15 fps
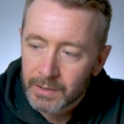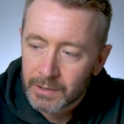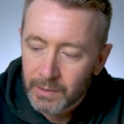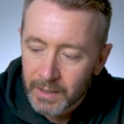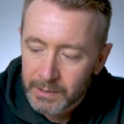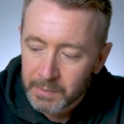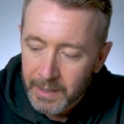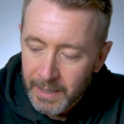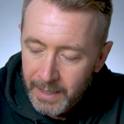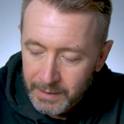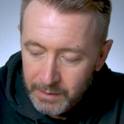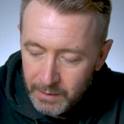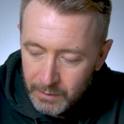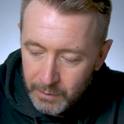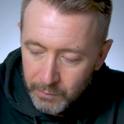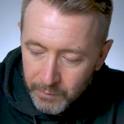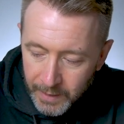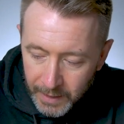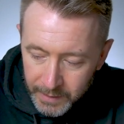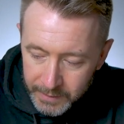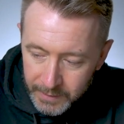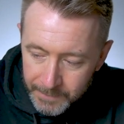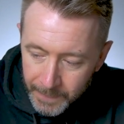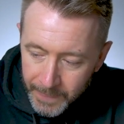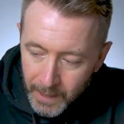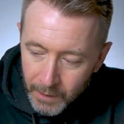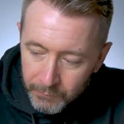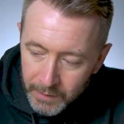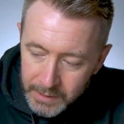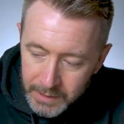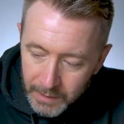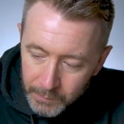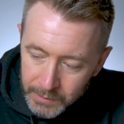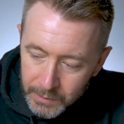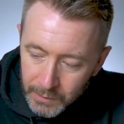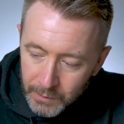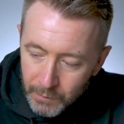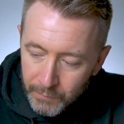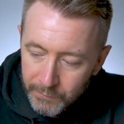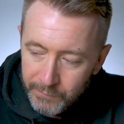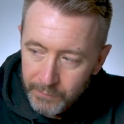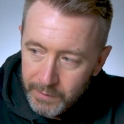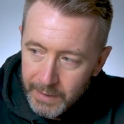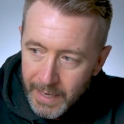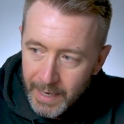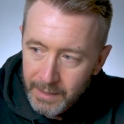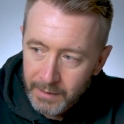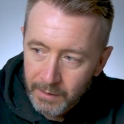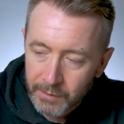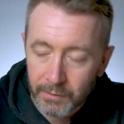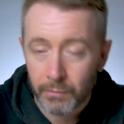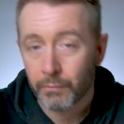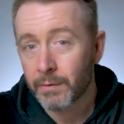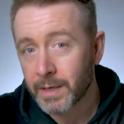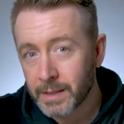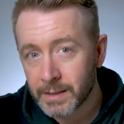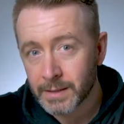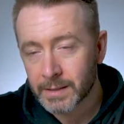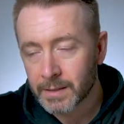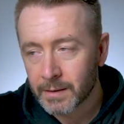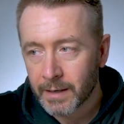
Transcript: So that's when I landed on Creality. Originally, I was going to go for the Ender threes,